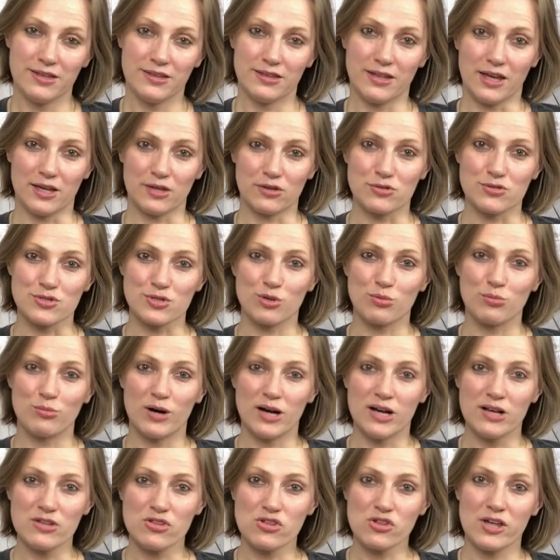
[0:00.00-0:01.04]
Thank you so
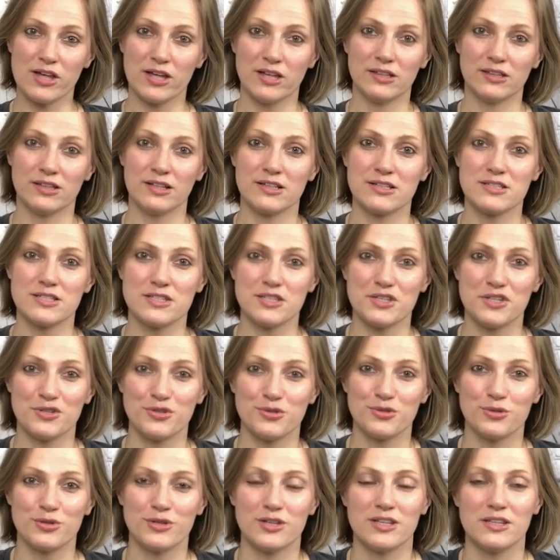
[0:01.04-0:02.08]
much, and I'll see
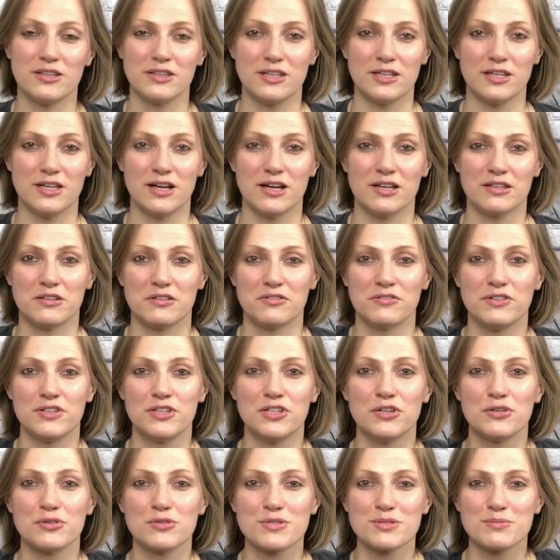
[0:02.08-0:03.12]
you in the other
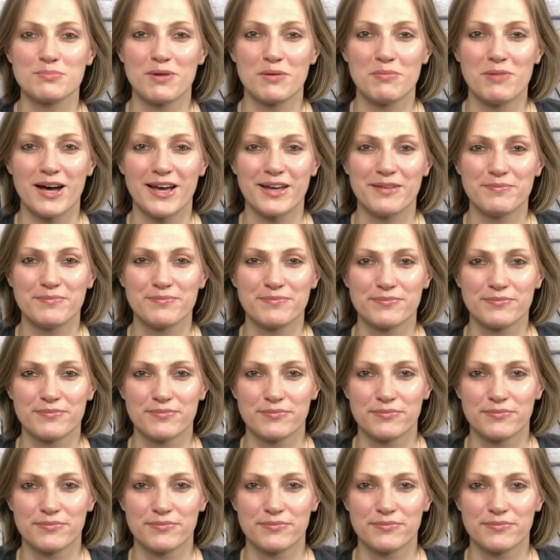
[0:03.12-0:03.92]
videos. Bye-bye.